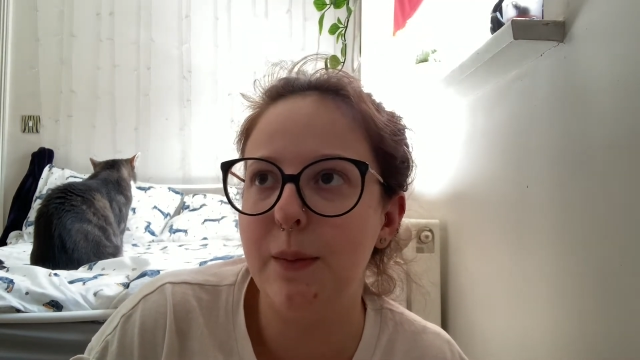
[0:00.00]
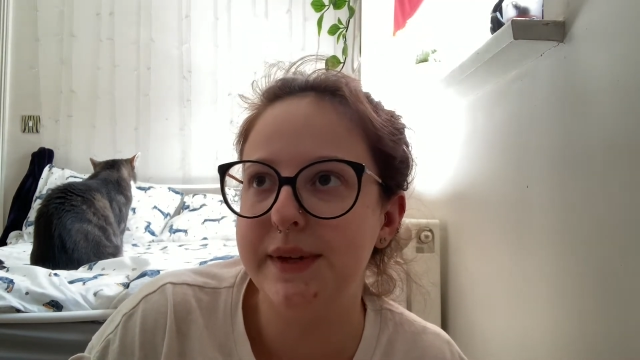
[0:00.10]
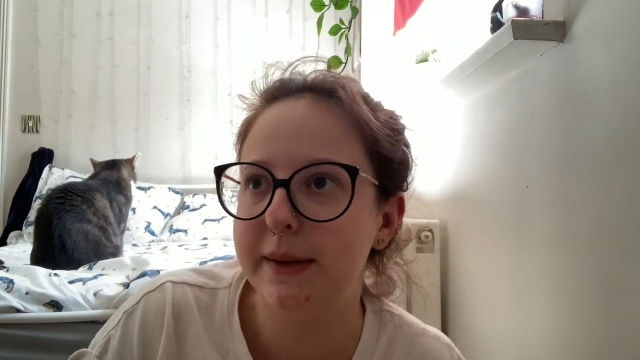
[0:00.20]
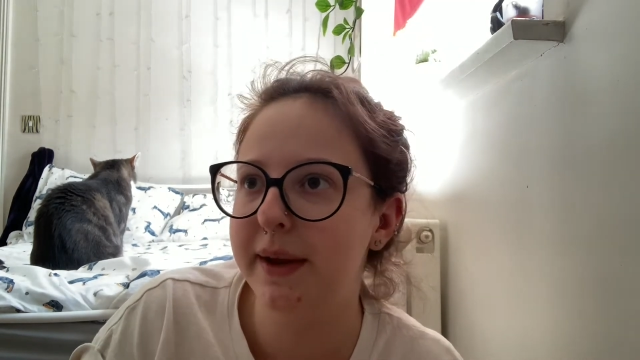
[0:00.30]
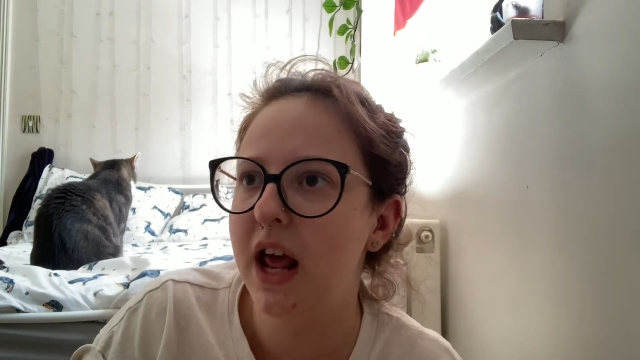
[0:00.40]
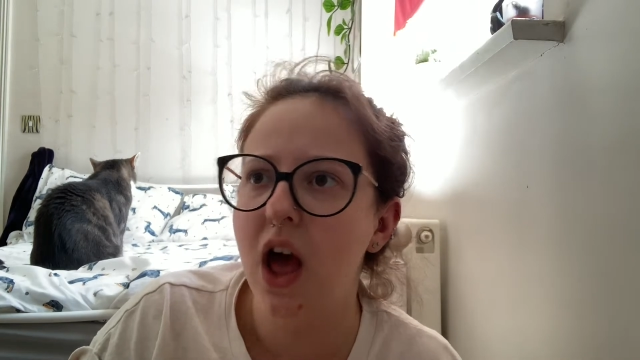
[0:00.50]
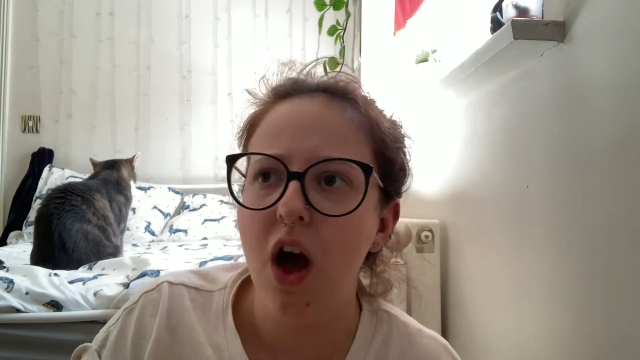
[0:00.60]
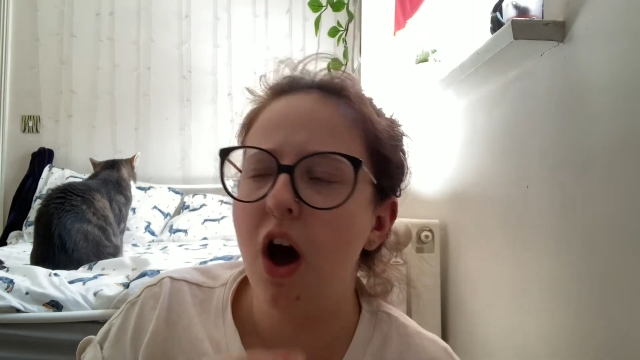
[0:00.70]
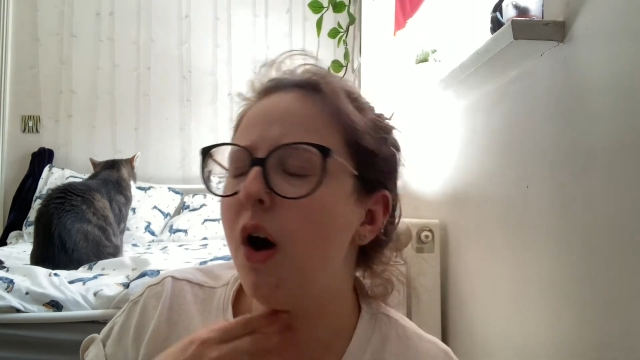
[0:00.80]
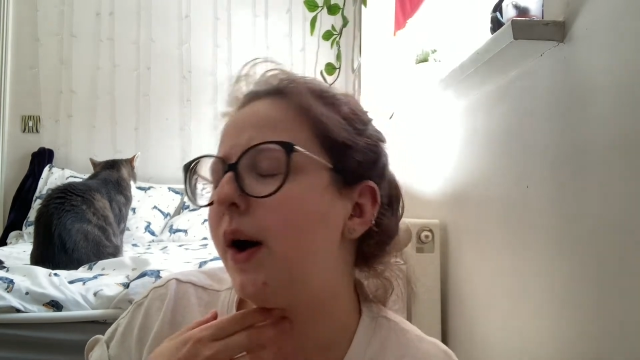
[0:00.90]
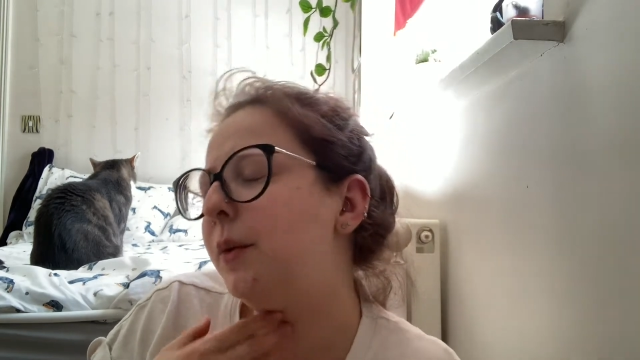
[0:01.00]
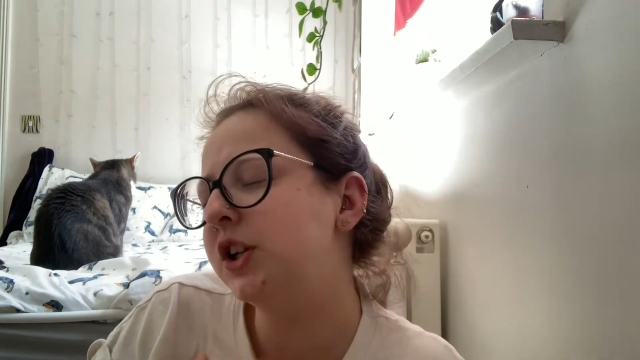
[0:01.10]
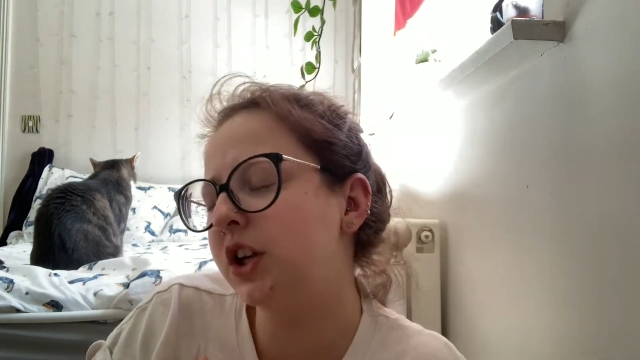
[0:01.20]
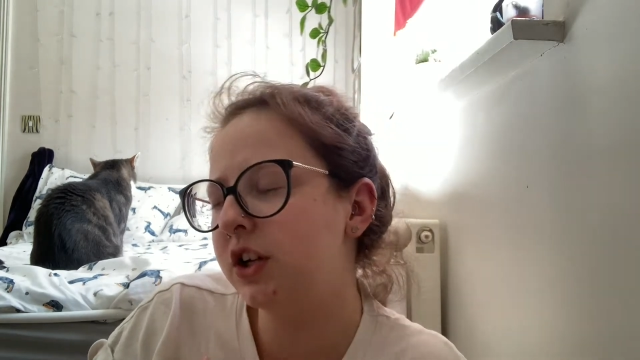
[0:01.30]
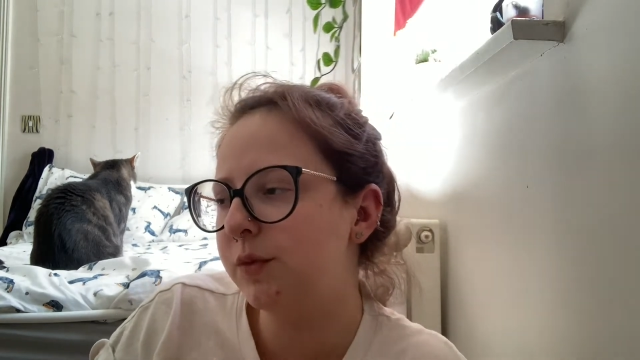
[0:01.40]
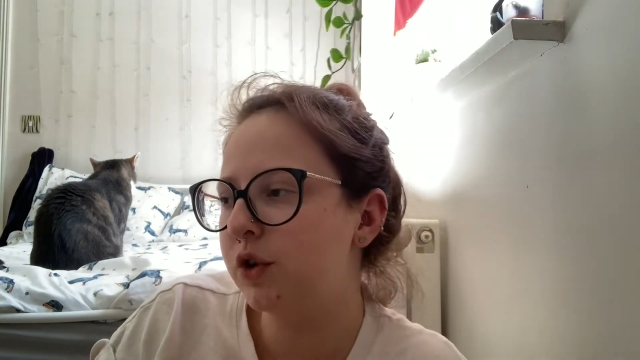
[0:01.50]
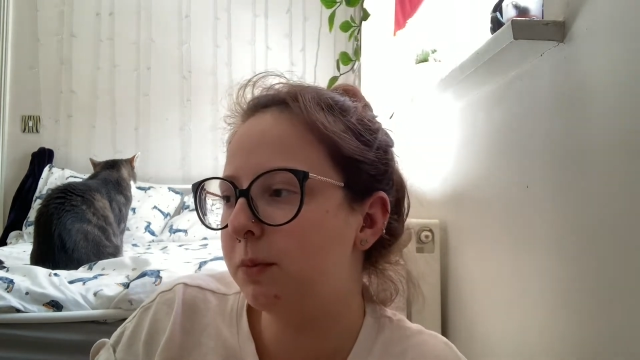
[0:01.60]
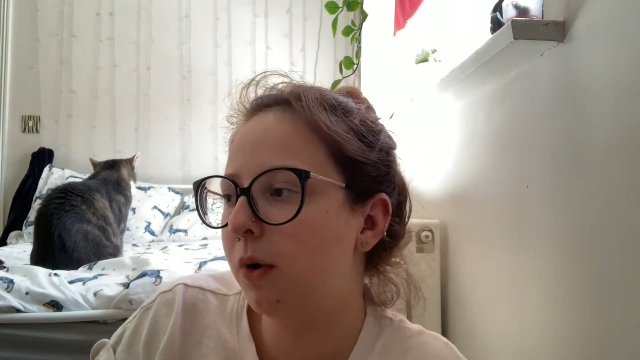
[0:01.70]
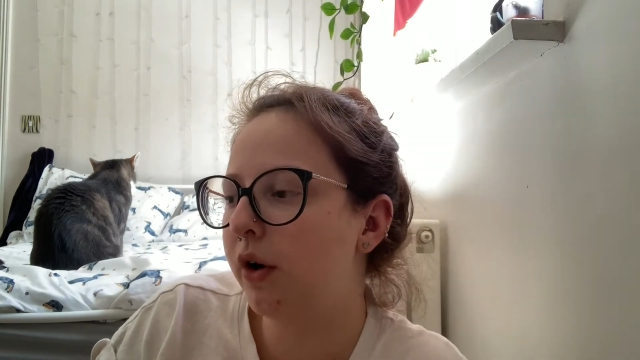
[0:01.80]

him, and oh, I wish I could have done more.